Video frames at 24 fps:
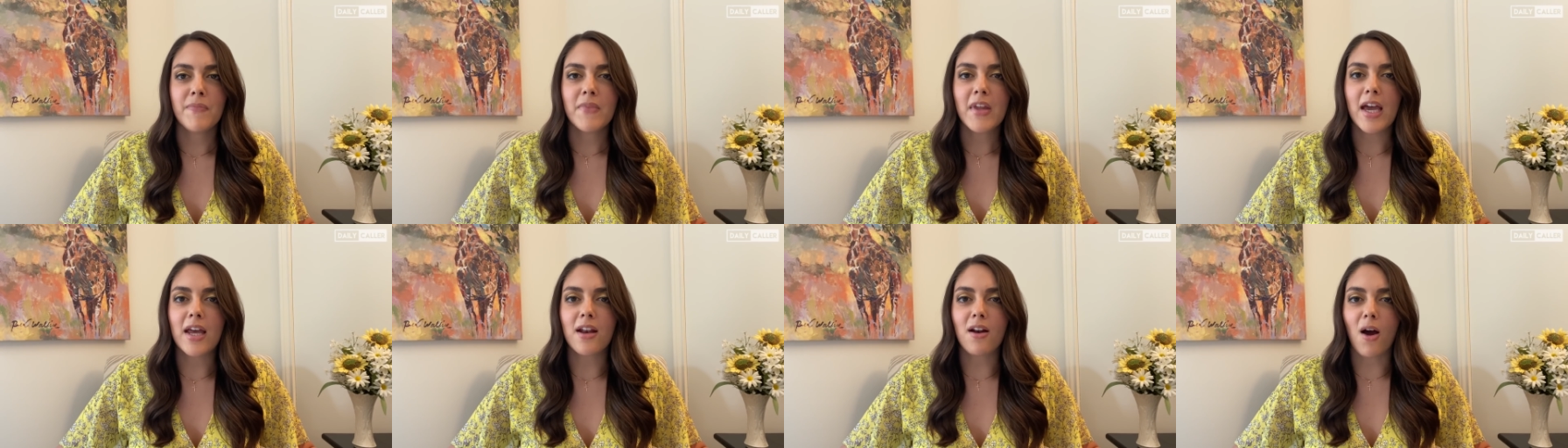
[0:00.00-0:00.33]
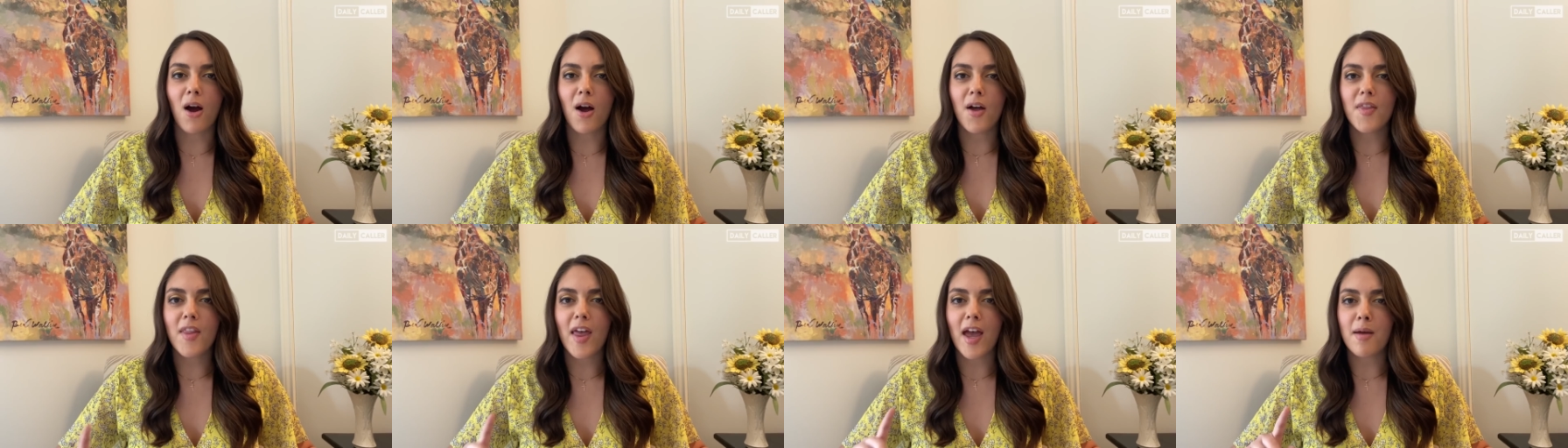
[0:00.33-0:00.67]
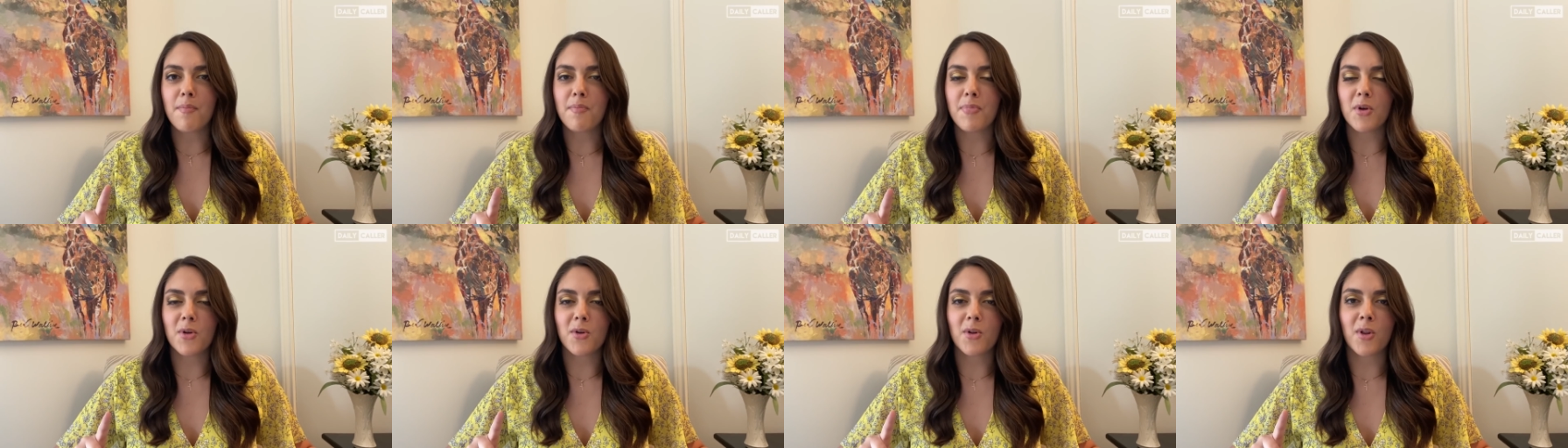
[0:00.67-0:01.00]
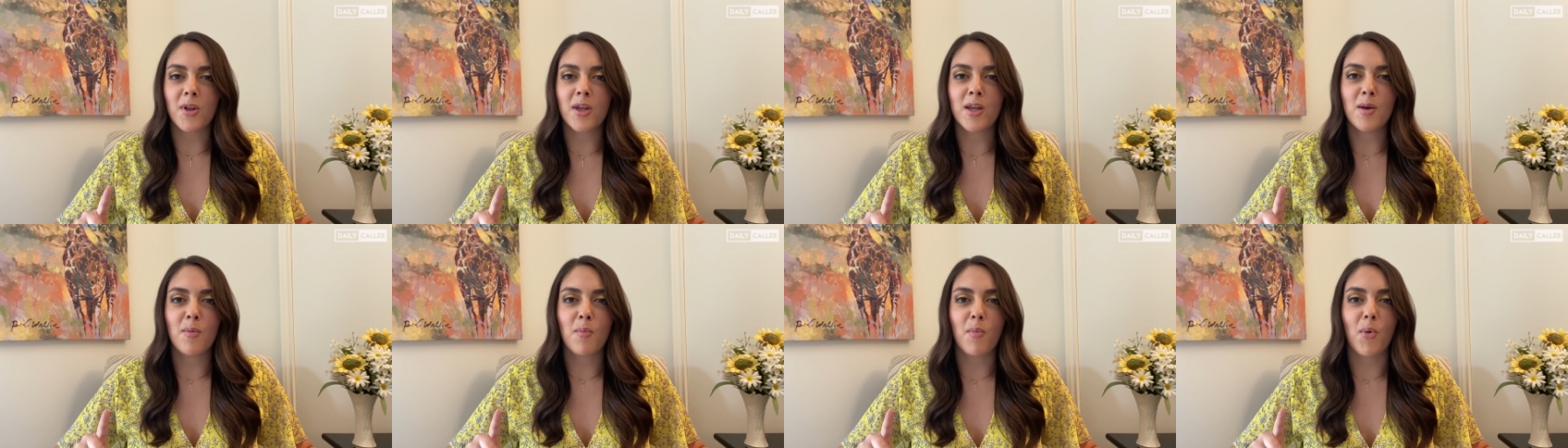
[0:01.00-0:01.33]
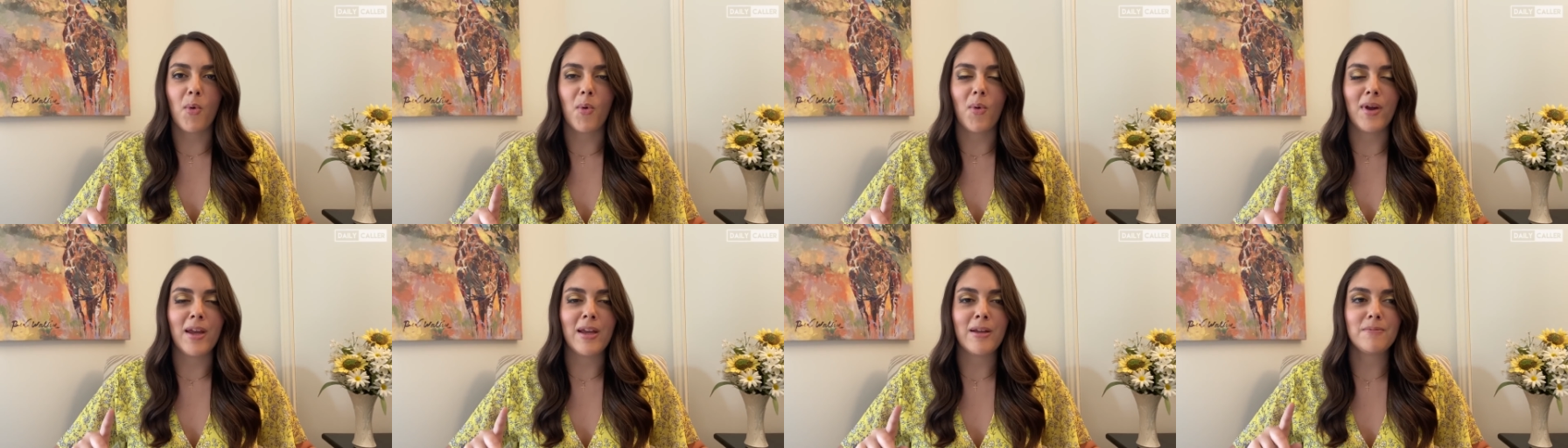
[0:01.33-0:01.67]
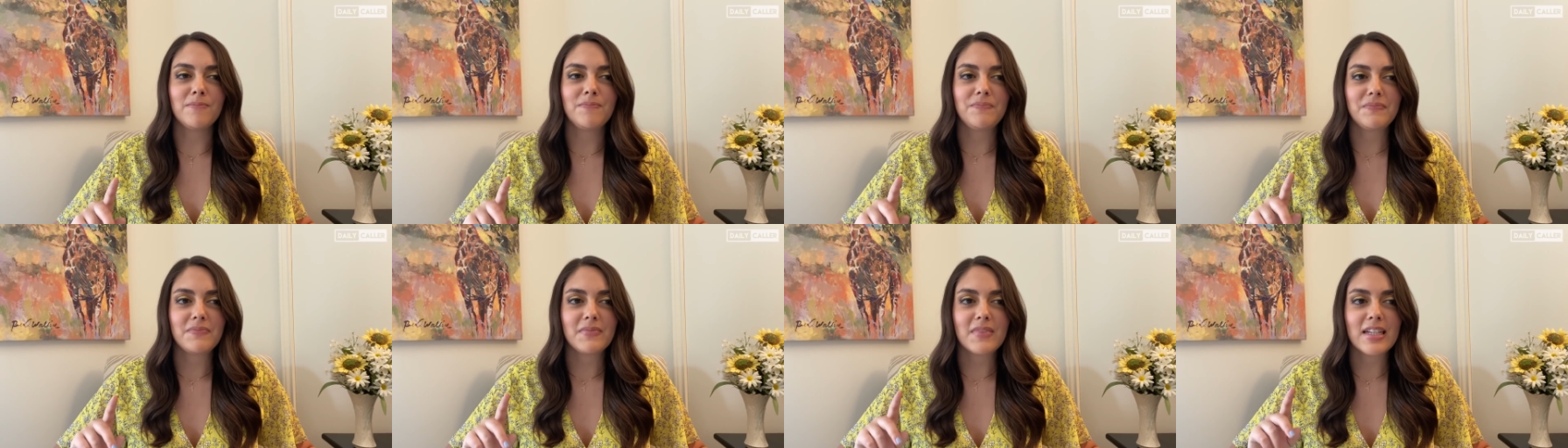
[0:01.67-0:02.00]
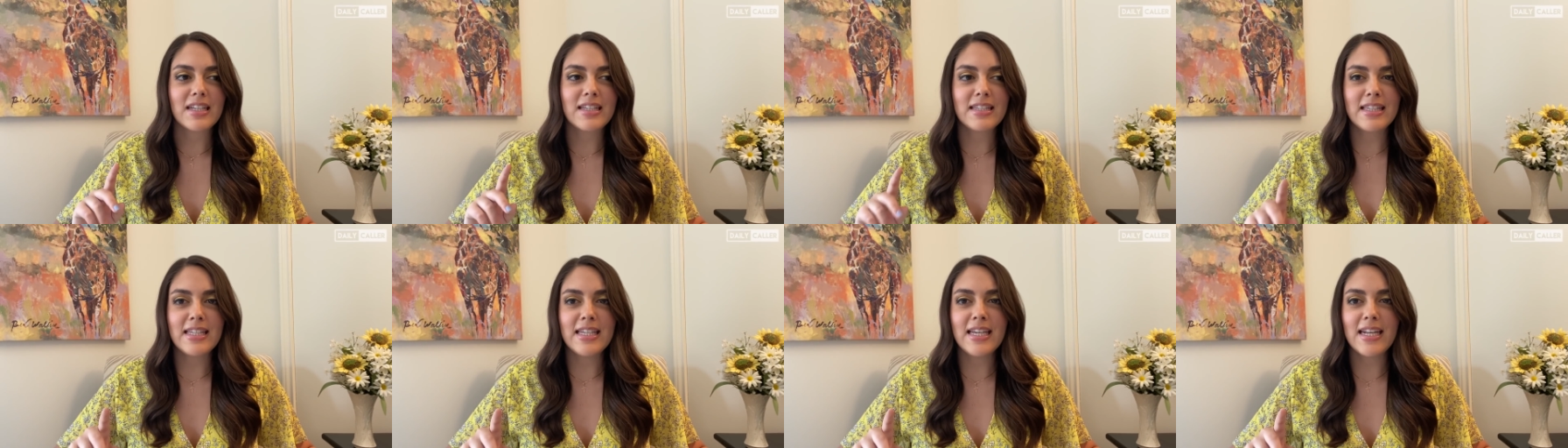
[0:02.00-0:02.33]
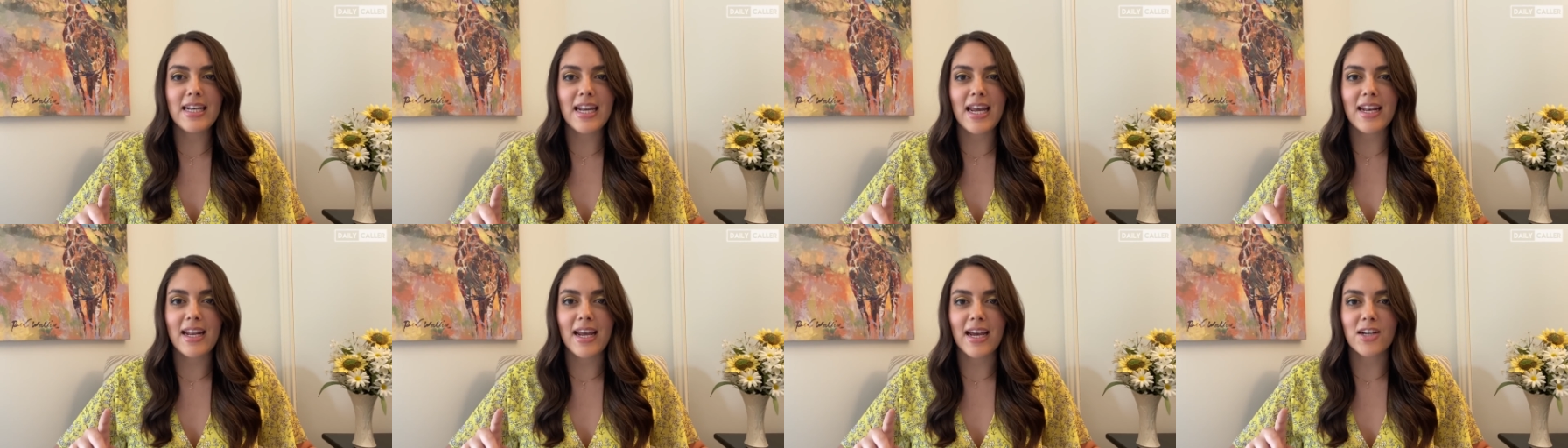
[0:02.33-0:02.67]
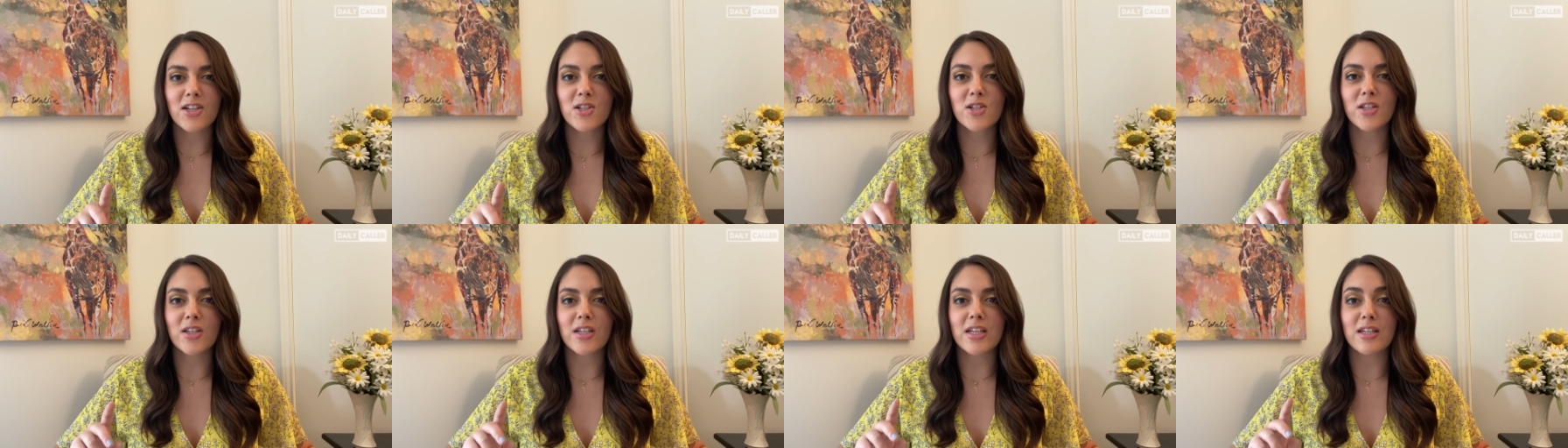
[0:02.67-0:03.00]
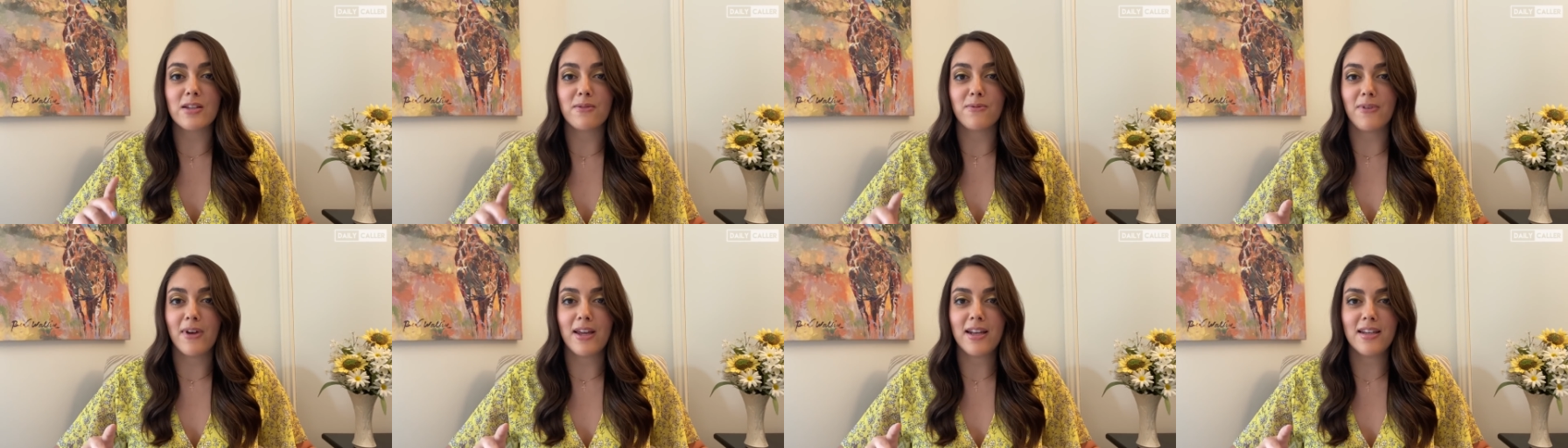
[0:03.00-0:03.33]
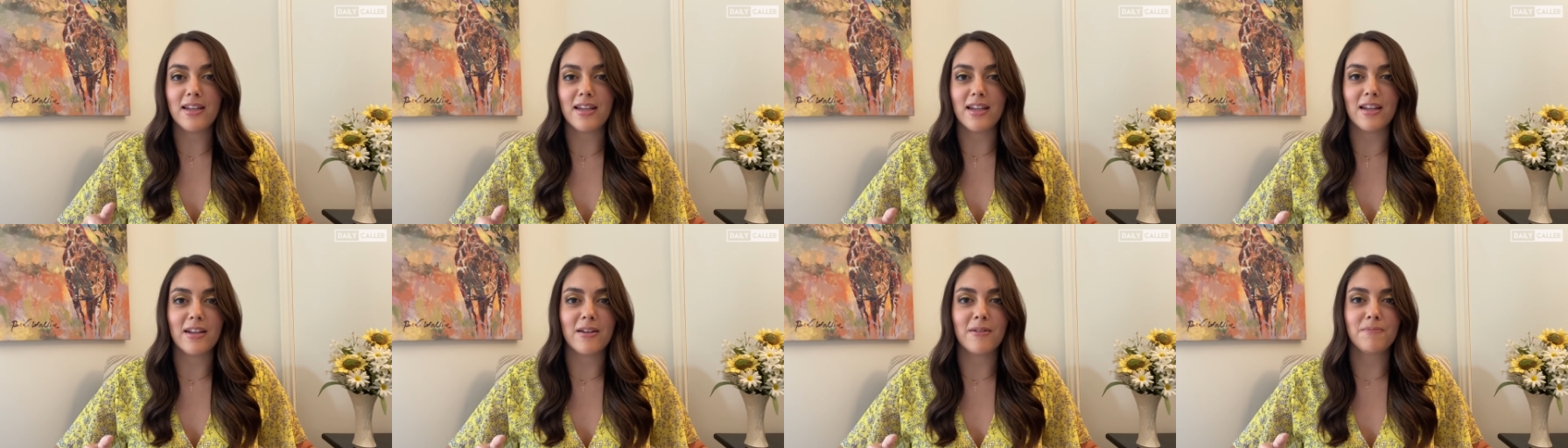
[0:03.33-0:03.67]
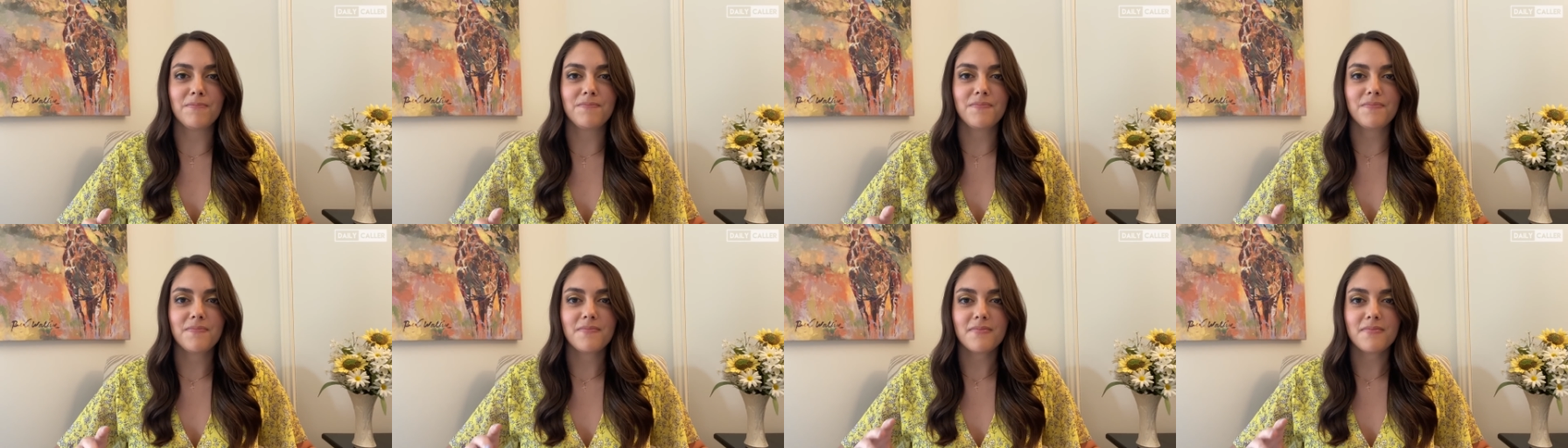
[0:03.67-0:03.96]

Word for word: And on that Bill Clinton point, CNN actually defended